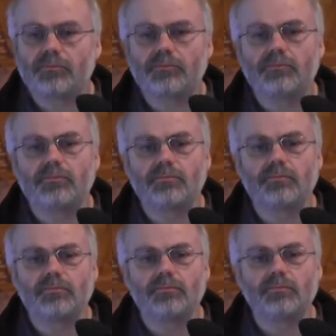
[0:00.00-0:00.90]

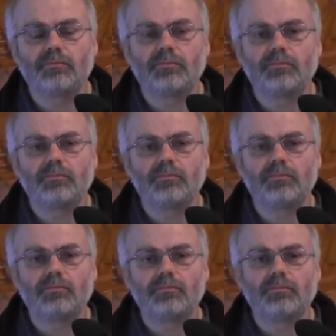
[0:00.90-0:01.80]

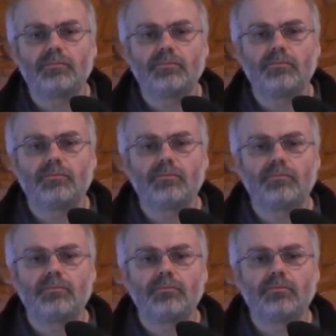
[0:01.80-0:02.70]

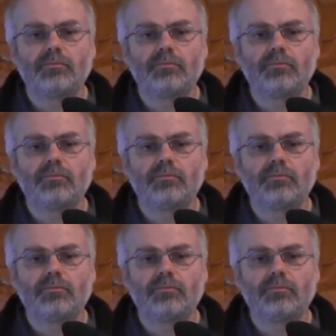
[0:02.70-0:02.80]
Nothing is said.